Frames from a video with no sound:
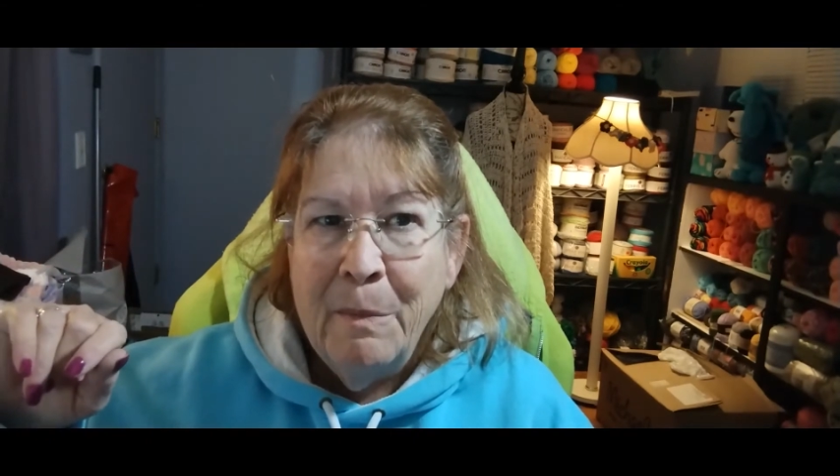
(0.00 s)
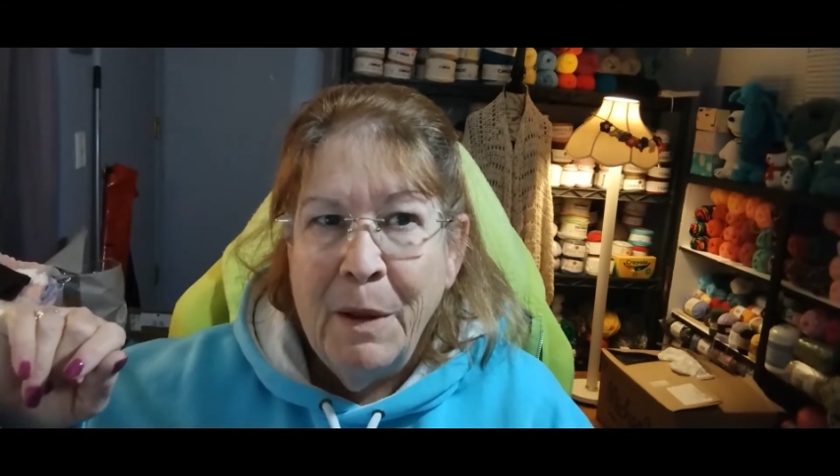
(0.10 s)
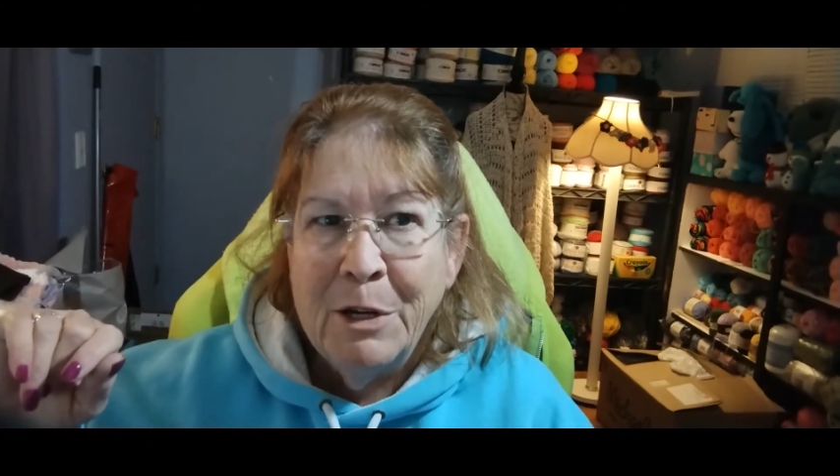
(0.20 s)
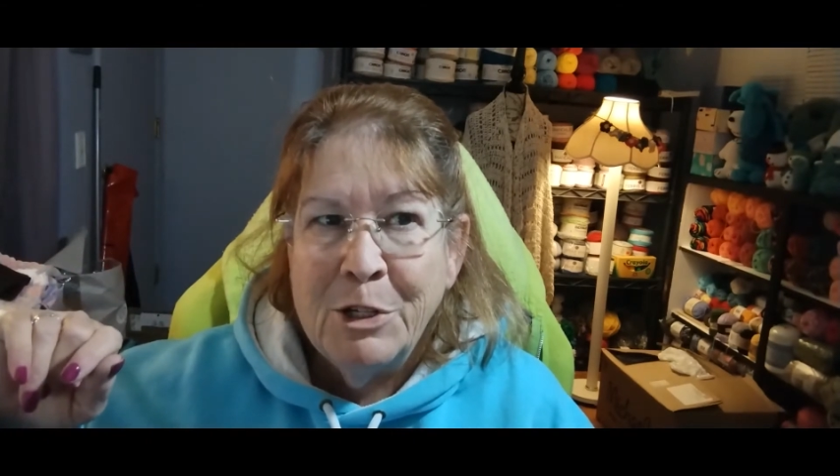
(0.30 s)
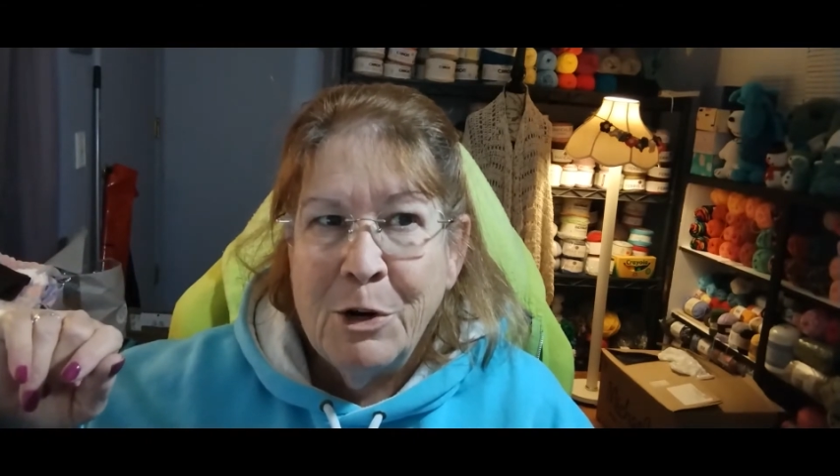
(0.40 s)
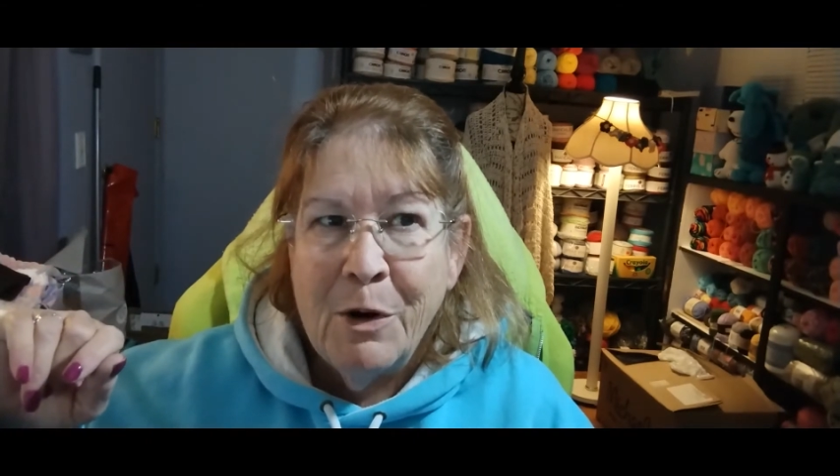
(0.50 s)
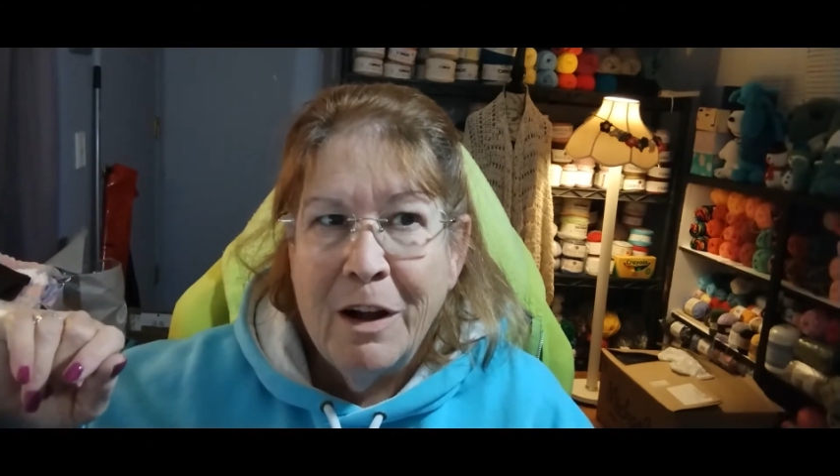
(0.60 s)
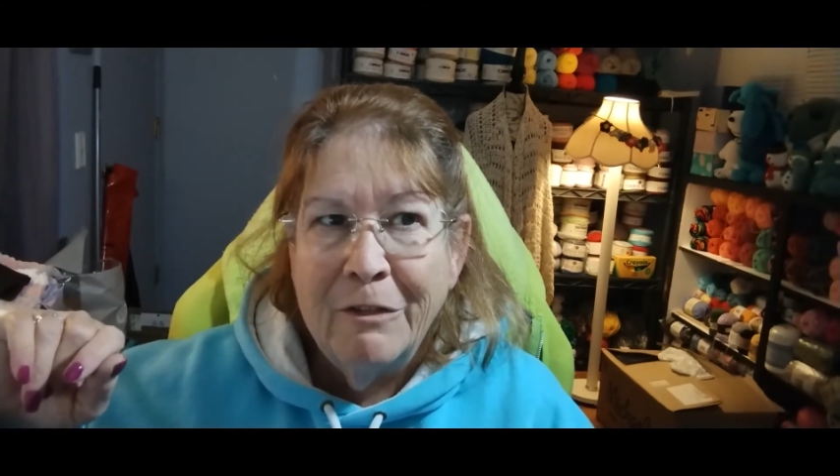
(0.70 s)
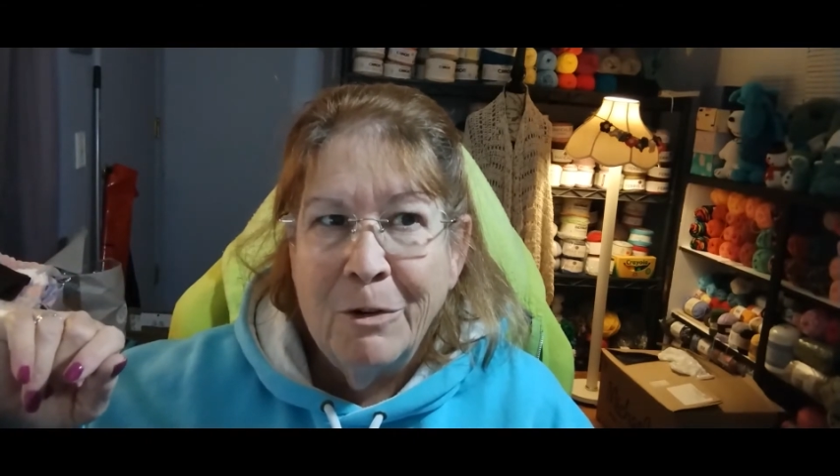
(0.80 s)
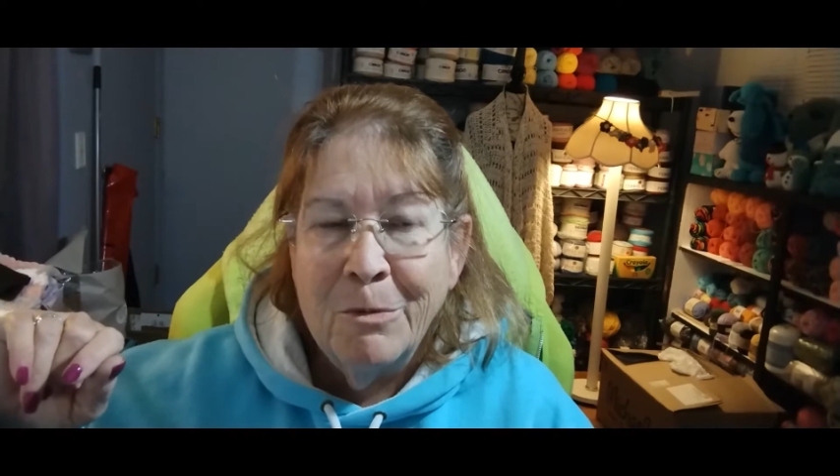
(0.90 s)
picture
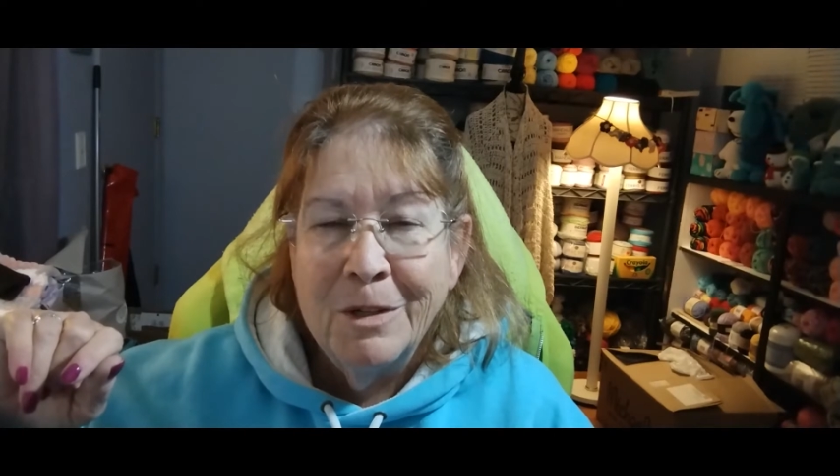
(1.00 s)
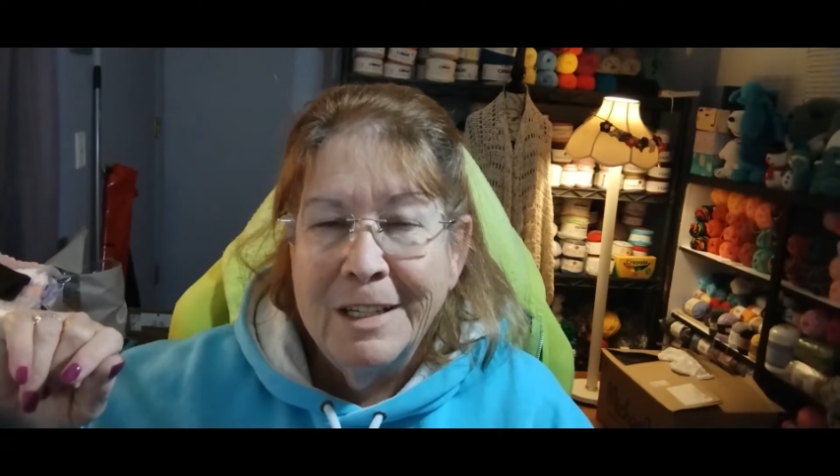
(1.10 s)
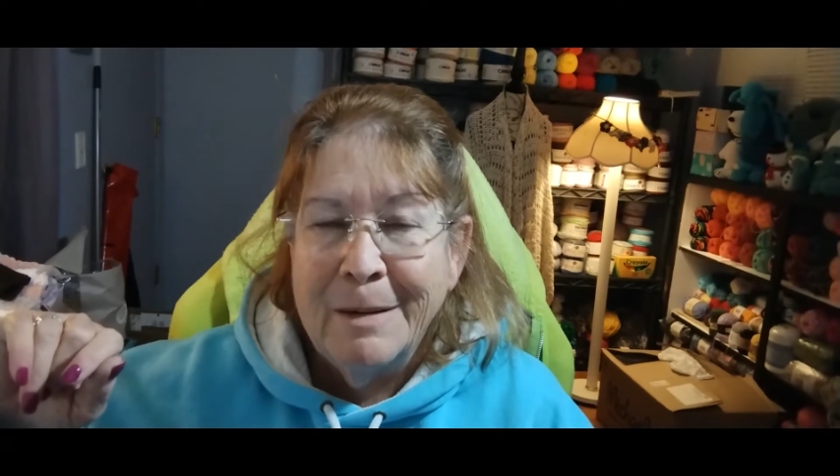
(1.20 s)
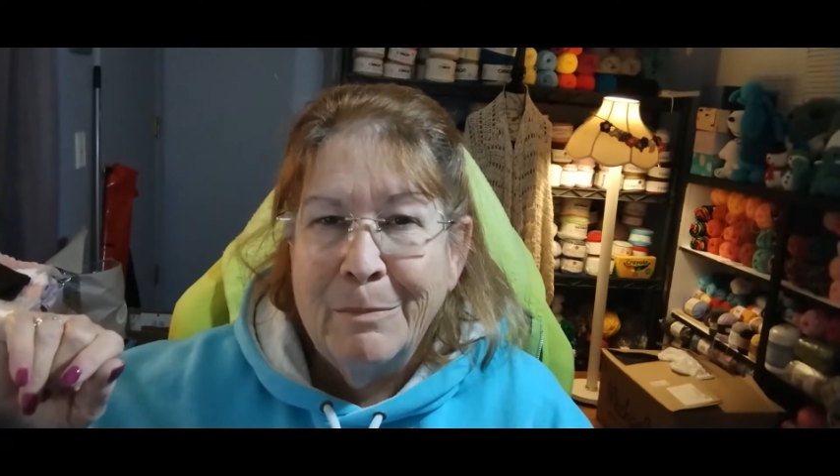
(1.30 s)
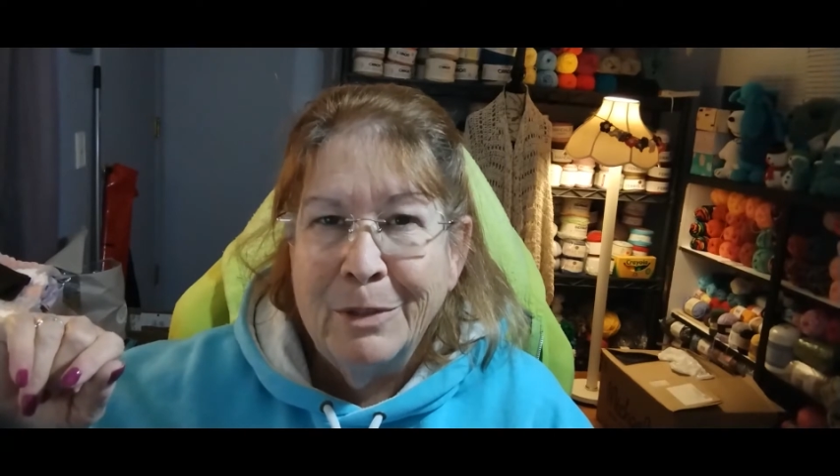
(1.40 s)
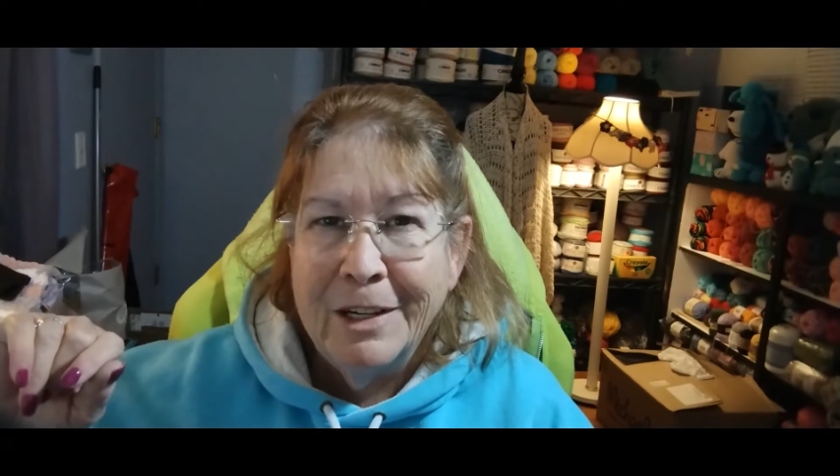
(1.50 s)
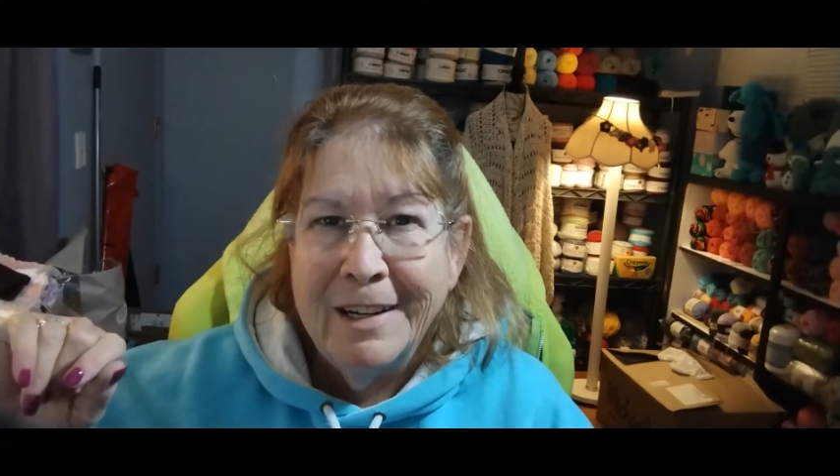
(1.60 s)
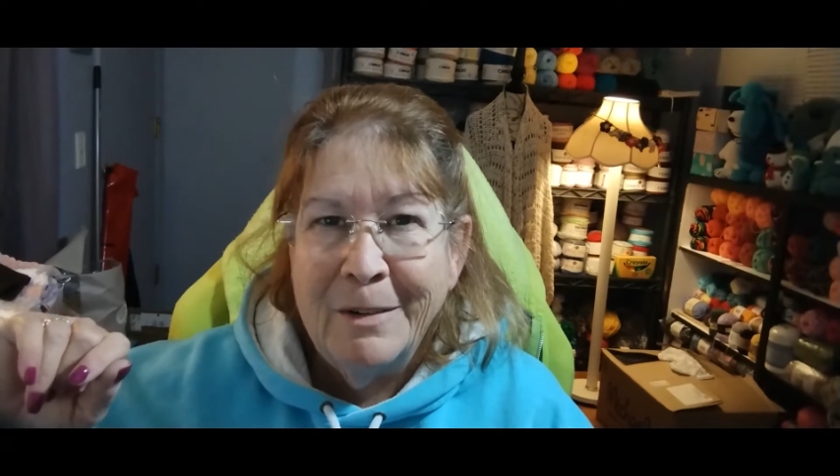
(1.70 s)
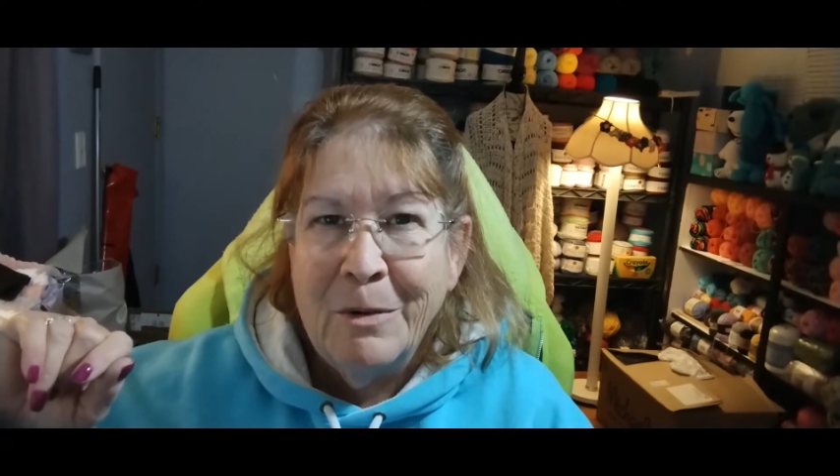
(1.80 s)
of a really bloody,